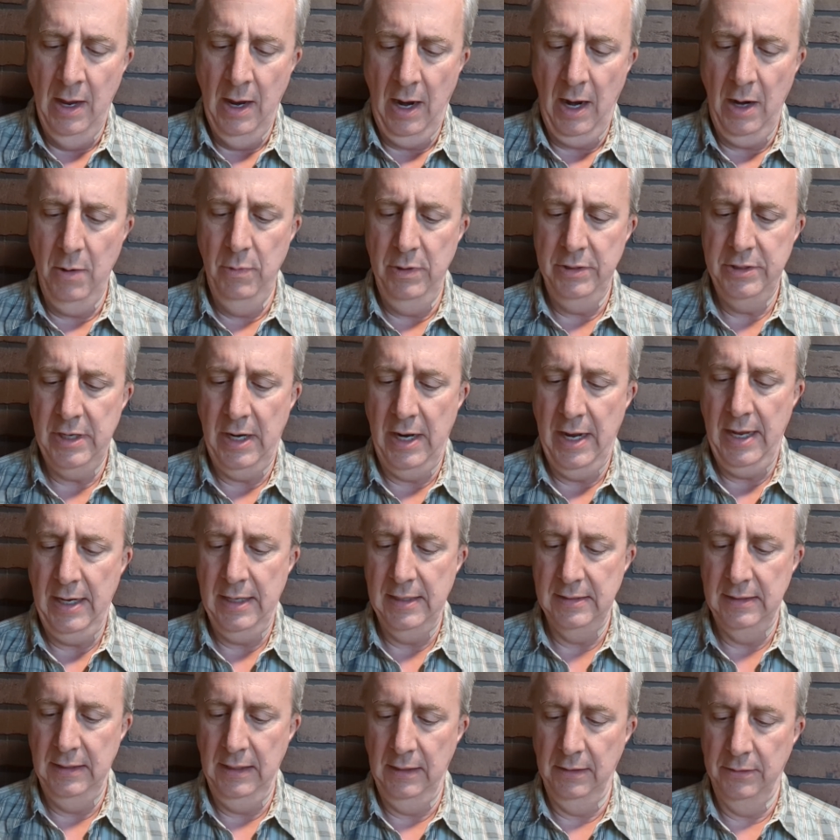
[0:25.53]
I wish I had
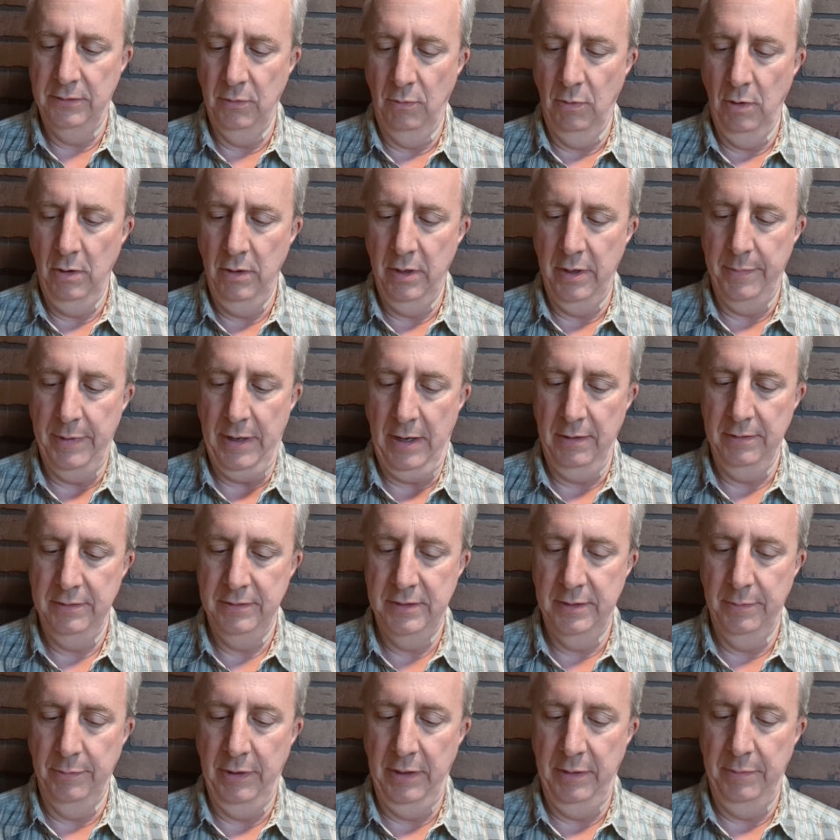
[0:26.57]
as little to worry about,
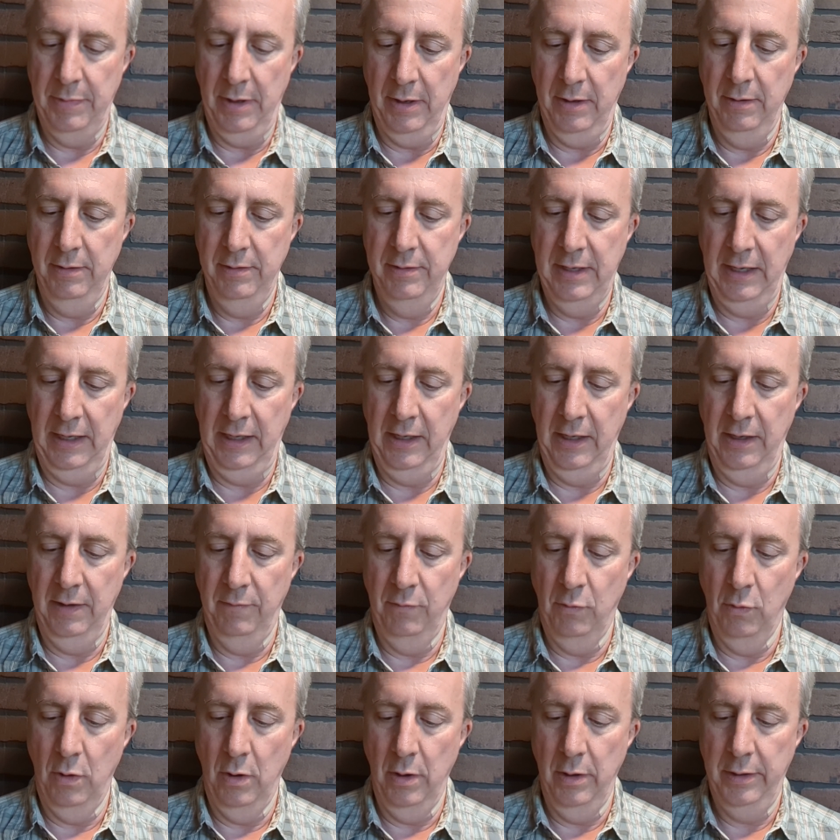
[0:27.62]
Cimorene muttered, thinking of
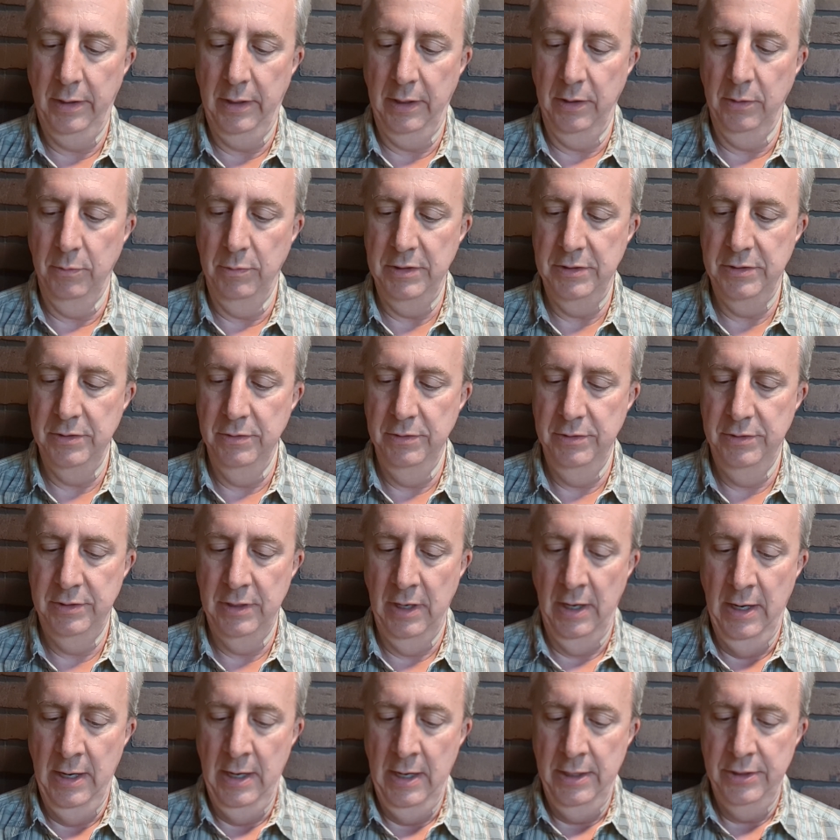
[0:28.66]
Woraug and the wizards.
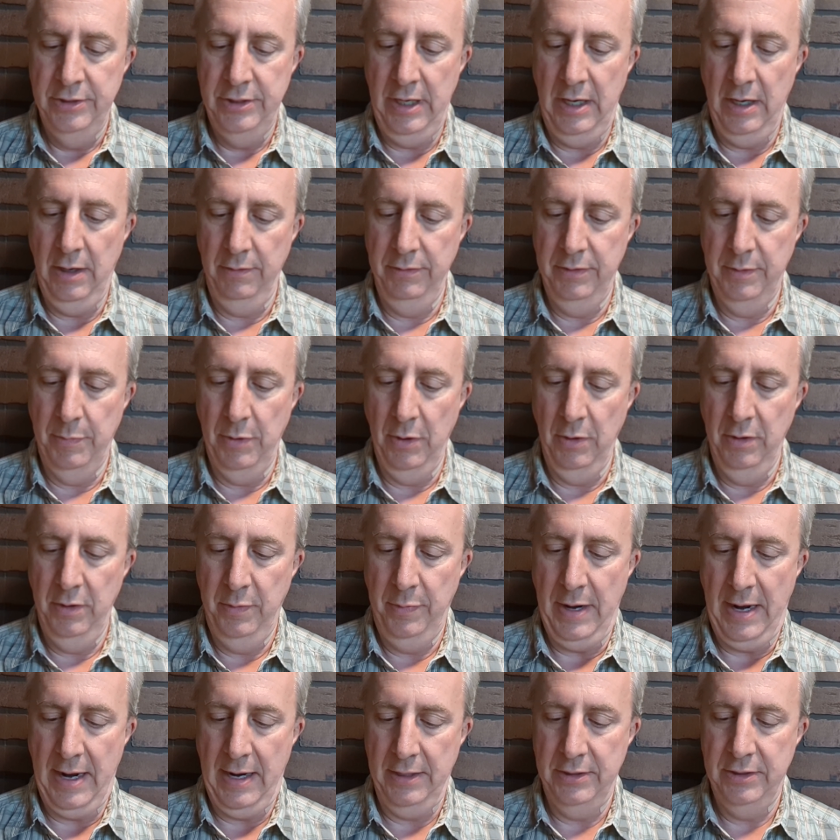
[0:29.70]
She held the burned
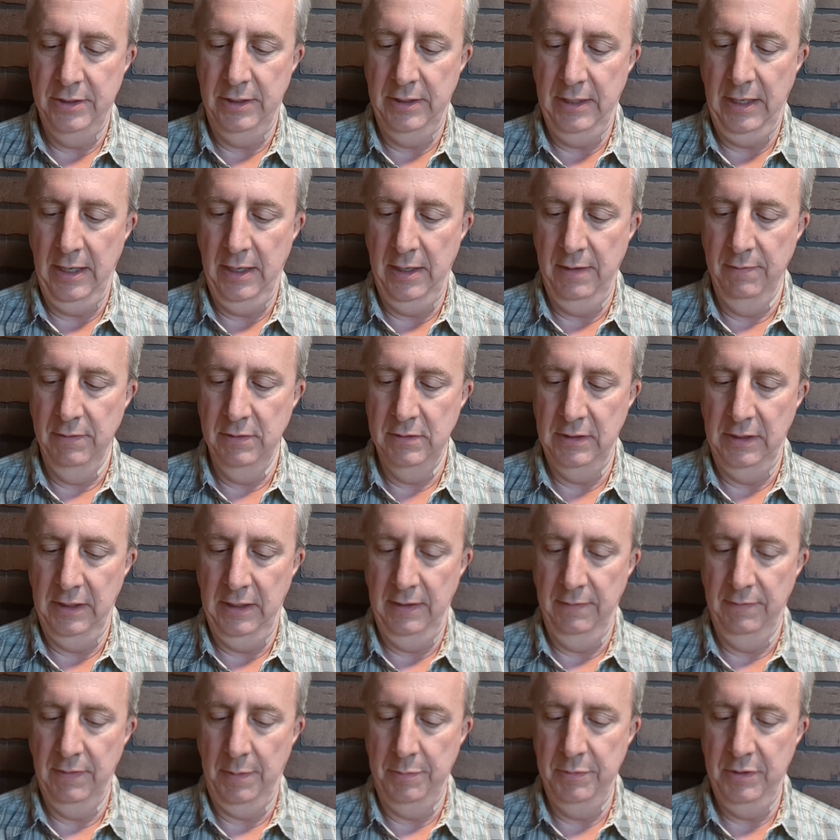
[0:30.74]
patch at the end of her
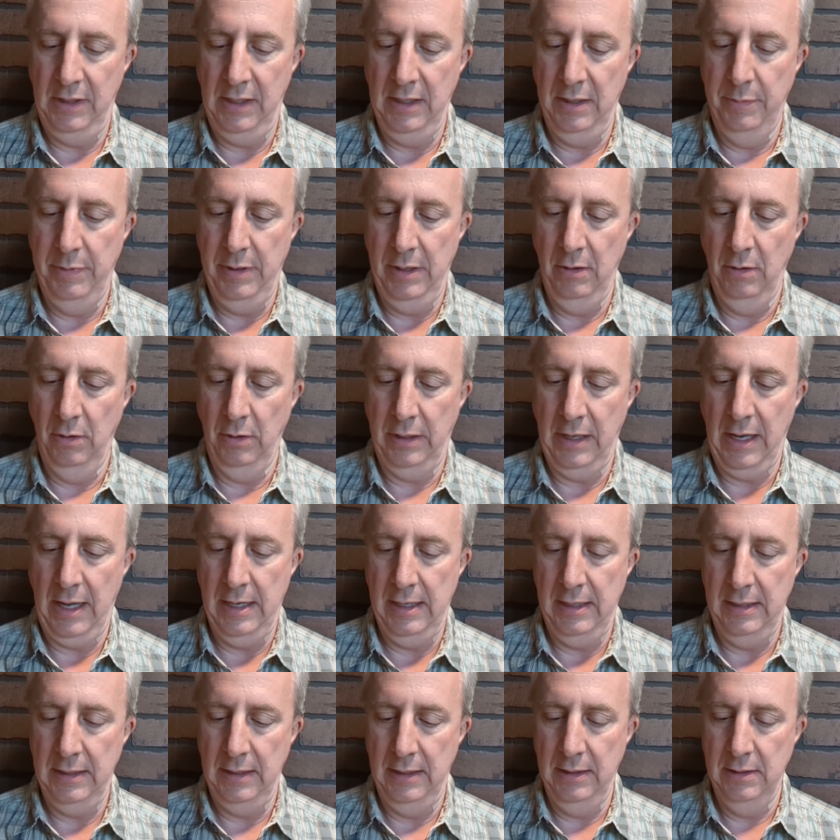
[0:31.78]
sleeve up to get a better look at
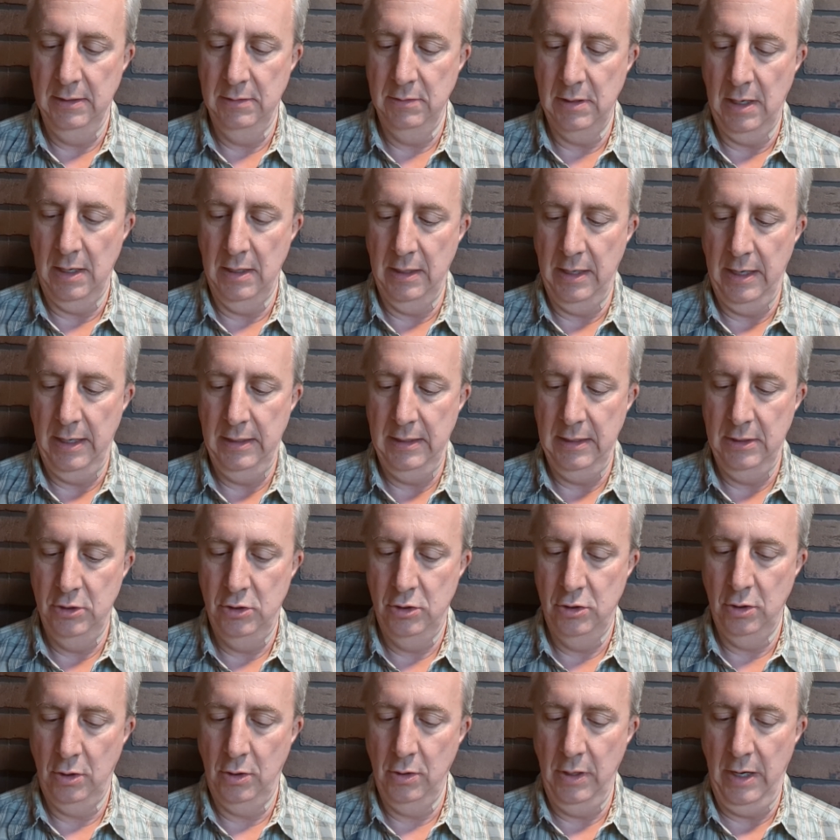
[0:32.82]
it in the sunlight and
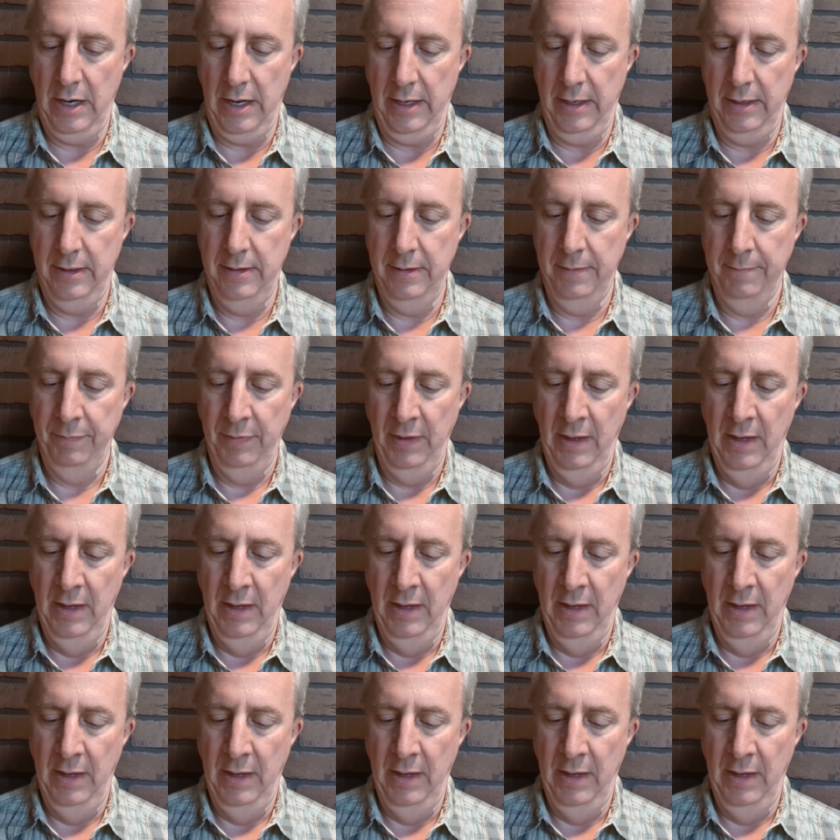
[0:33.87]
shook her head.